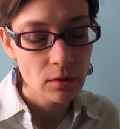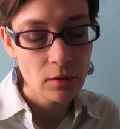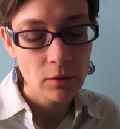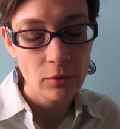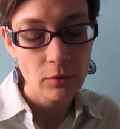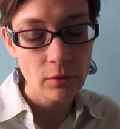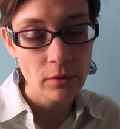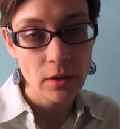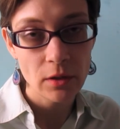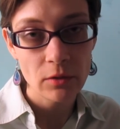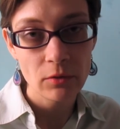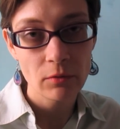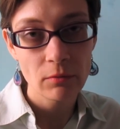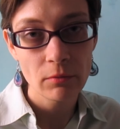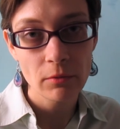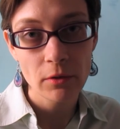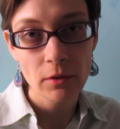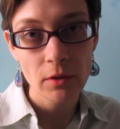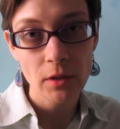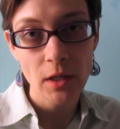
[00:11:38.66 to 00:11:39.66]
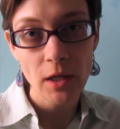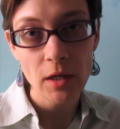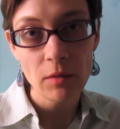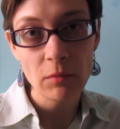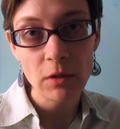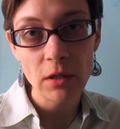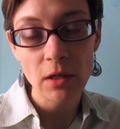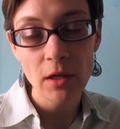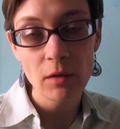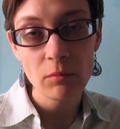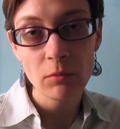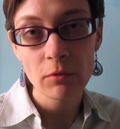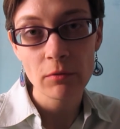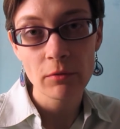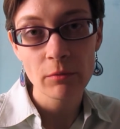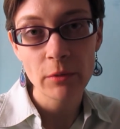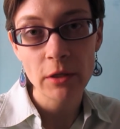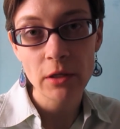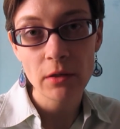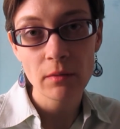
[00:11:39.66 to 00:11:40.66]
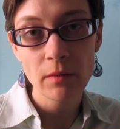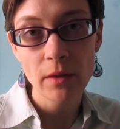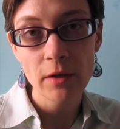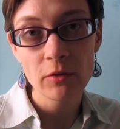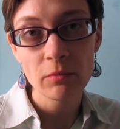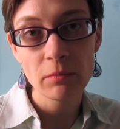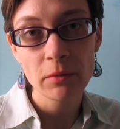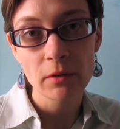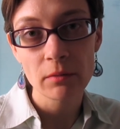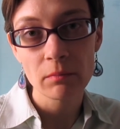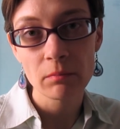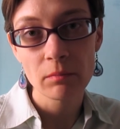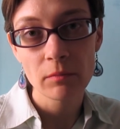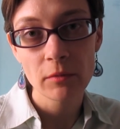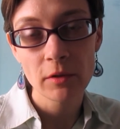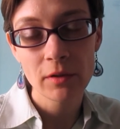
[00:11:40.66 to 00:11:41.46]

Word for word: So I guess if you're going to hate me, hate me for being a lesbian,